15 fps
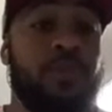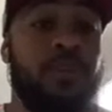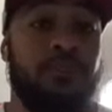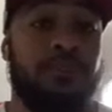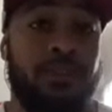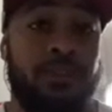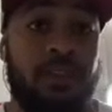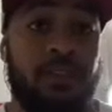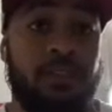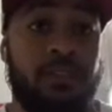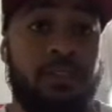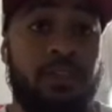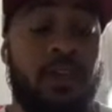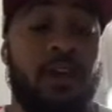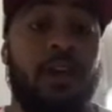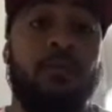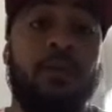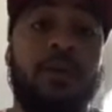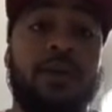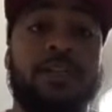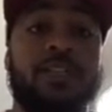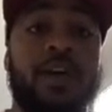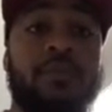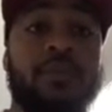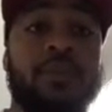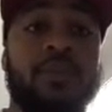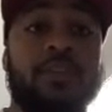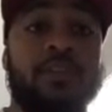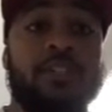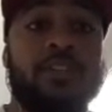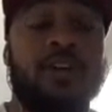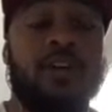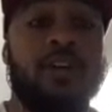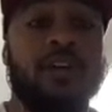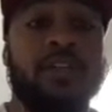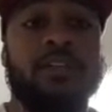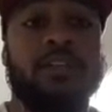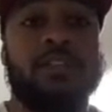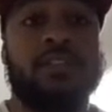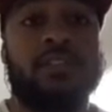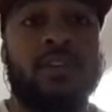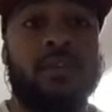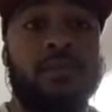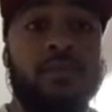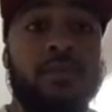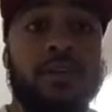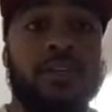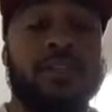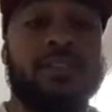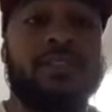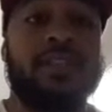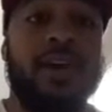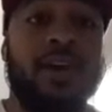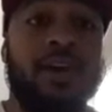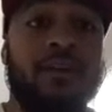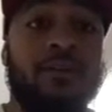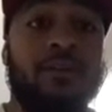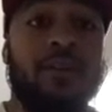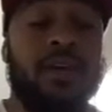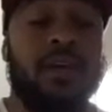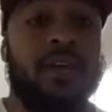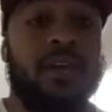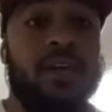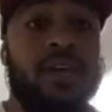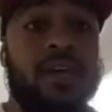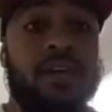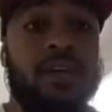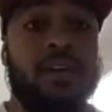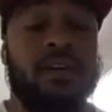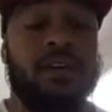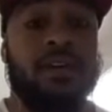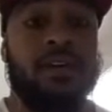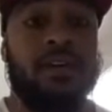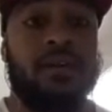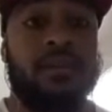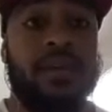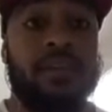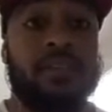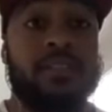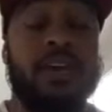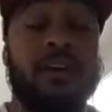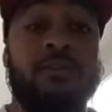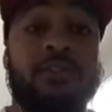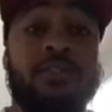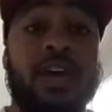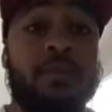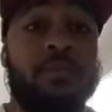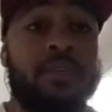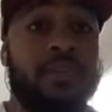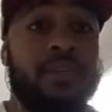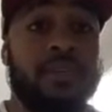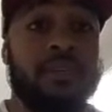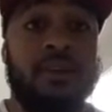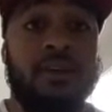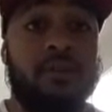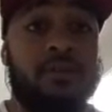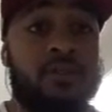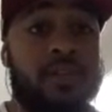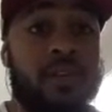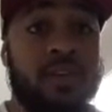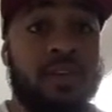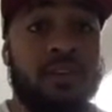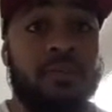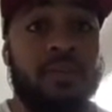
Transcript: different things, whereas I believe Sean can just employ his style and um, and stay on top of Keith the whole time.